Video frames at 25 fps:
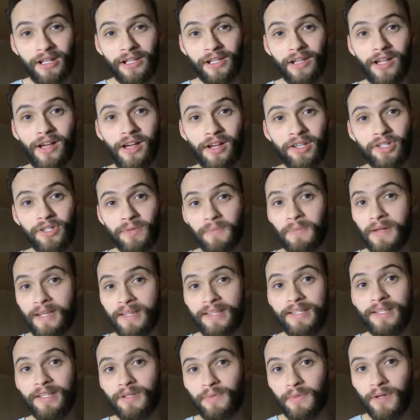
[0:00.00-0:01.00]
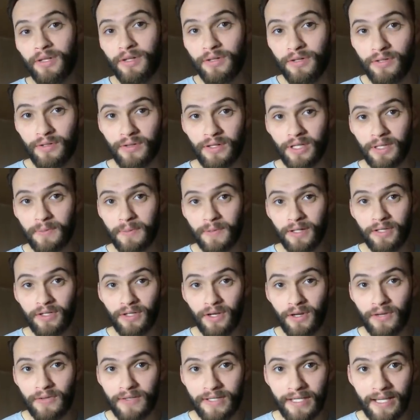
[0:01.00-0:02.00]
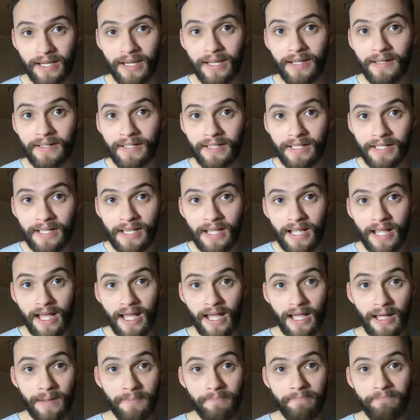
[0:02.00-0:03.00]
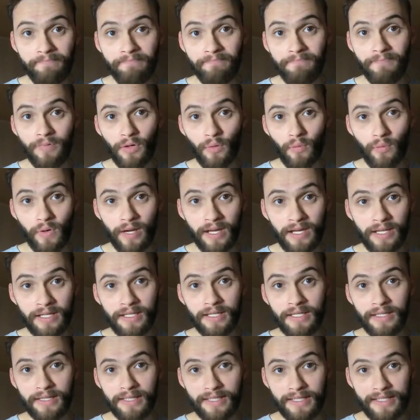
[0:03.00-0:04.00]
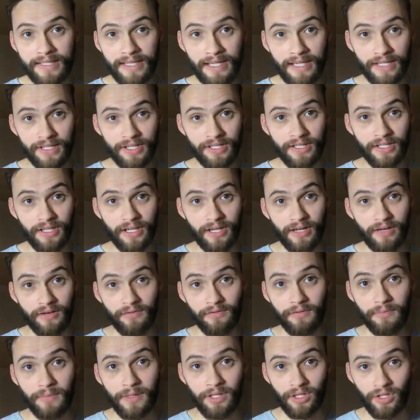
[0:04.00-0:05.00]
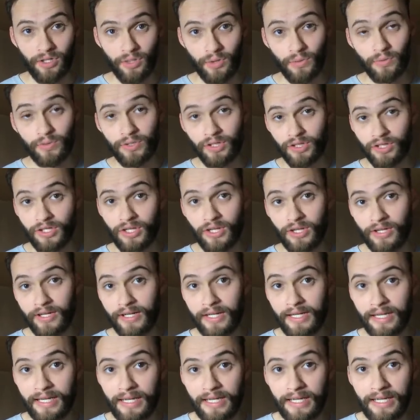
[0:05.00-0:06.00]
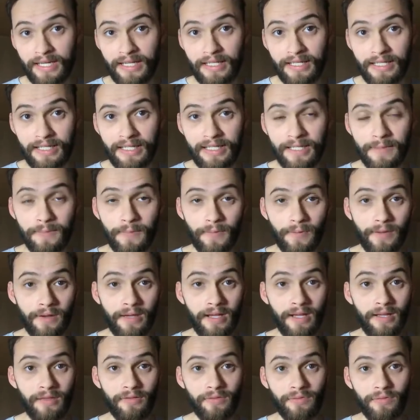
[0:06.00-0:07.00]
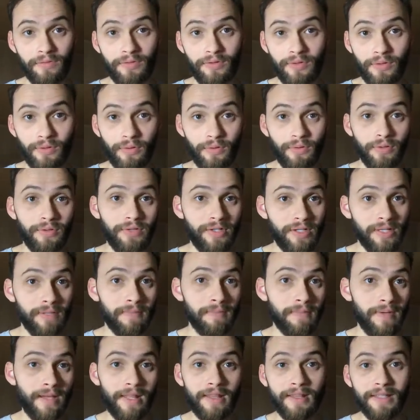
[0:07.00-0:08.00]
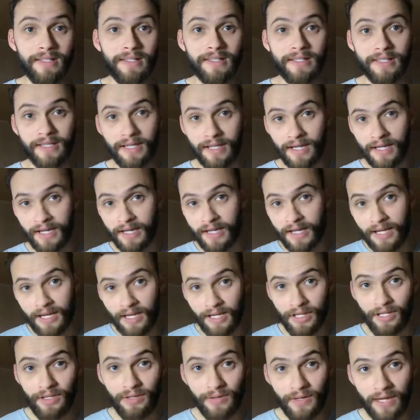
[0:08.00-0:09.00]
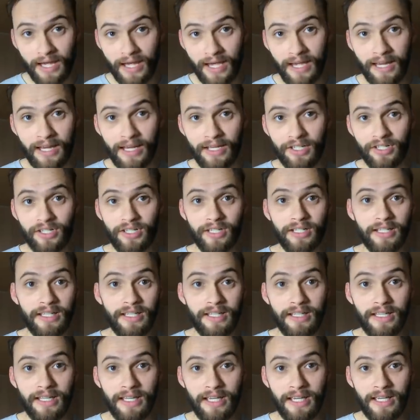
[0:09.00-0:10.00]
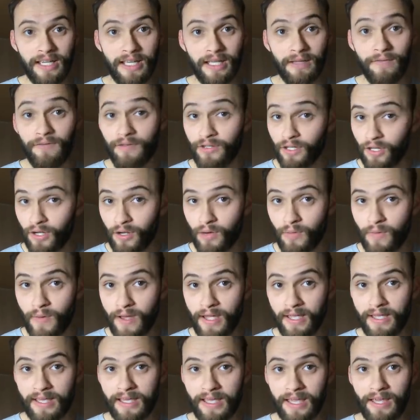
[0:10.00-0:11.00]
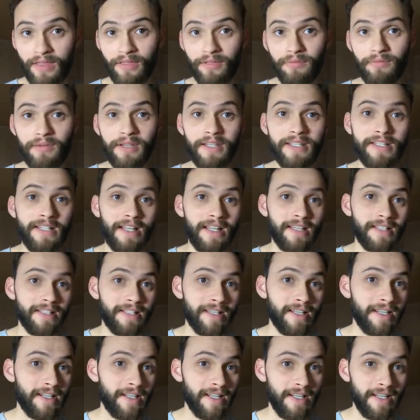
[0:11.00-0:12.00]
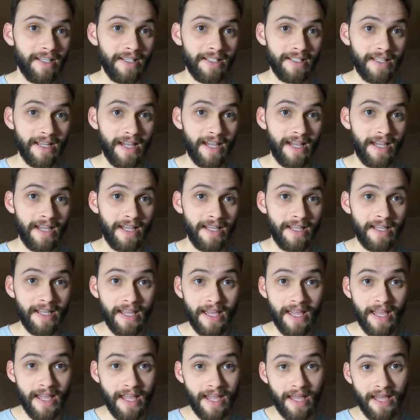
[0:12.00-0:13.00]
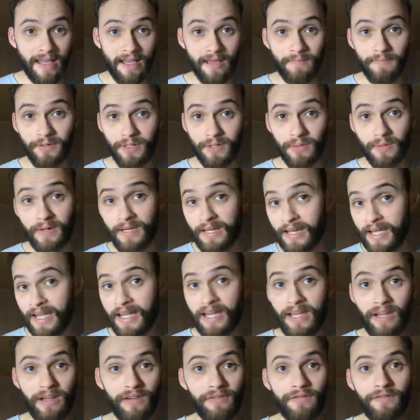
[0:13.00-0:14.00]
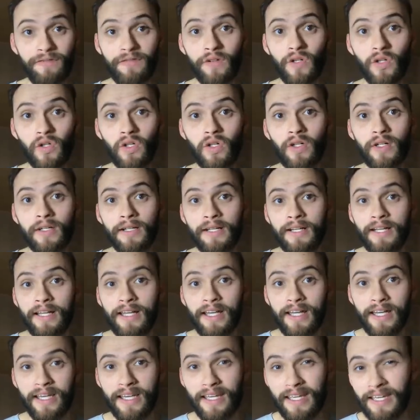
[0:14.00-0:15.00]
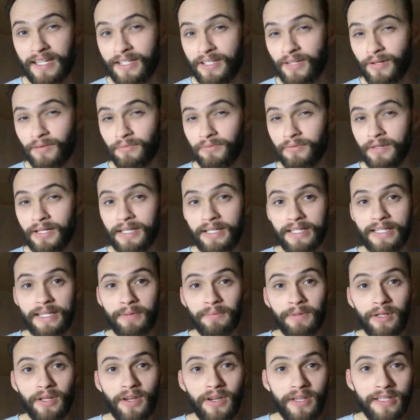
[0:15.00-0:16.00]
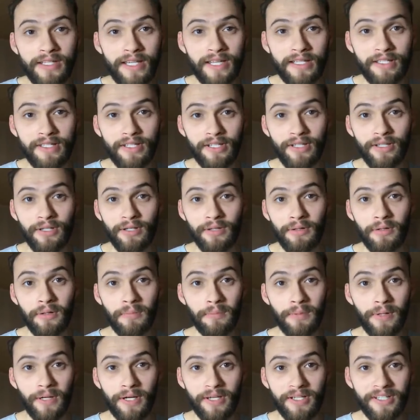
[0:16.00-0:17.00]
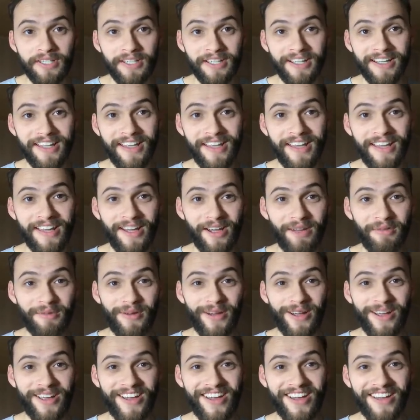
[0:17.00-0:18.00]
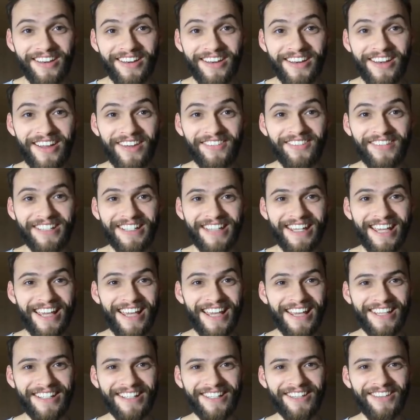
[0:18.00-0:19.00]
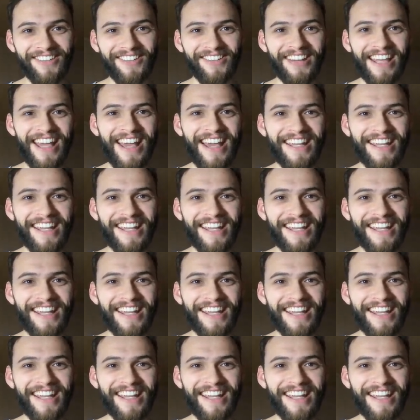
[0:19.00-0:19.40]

larger meters when you're doing sponge coating. Um, but when the sets are a bit shorter, certainly in the spring through to autumn months, uh, you can actually, uh, if you're quick, get three sets done in a day uh, between eight and four. Uh, it's not really something I tend to do personally. I work hard enough as it is. I don't want to